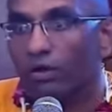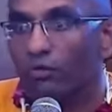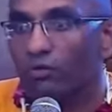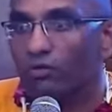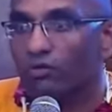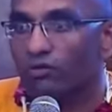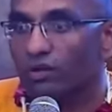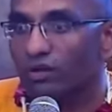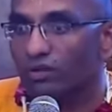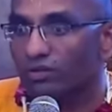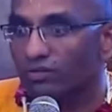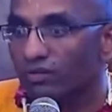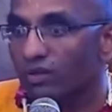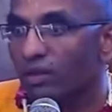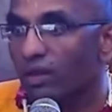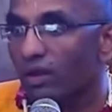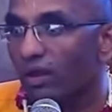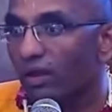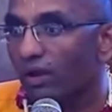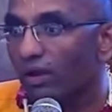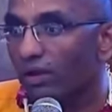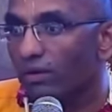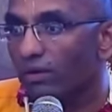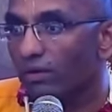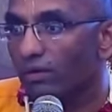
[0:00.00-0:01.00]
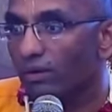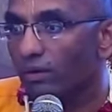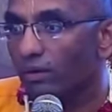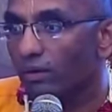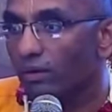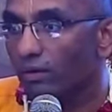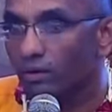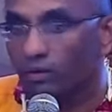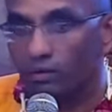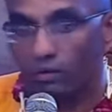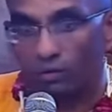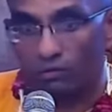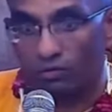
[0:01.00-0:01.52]
Thakur says that,
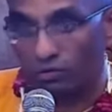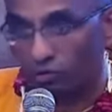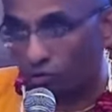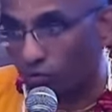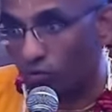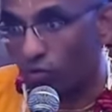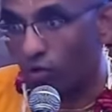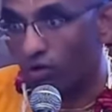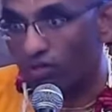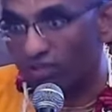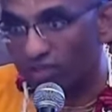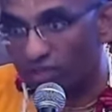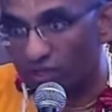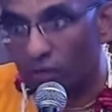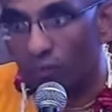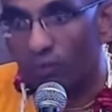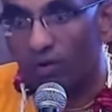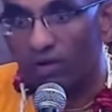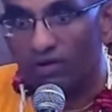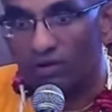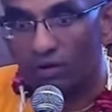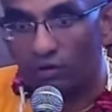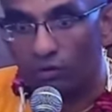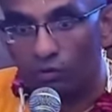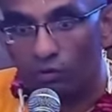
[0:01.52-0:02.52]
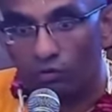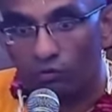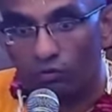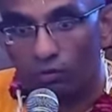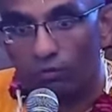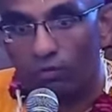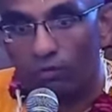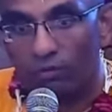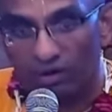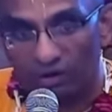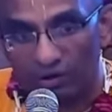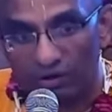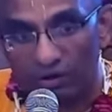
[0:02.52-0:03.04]
you know, we should not equate the two
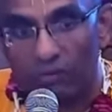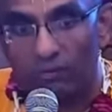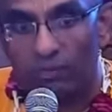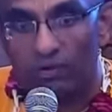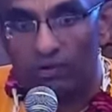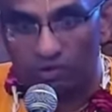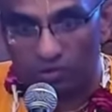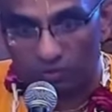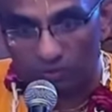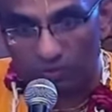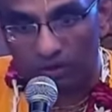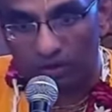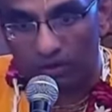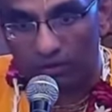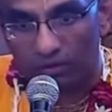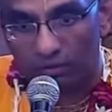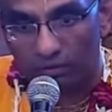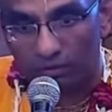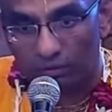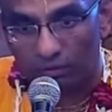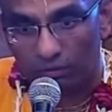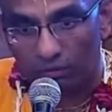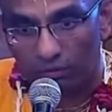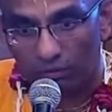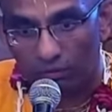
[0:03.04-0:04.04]
from a material perspective.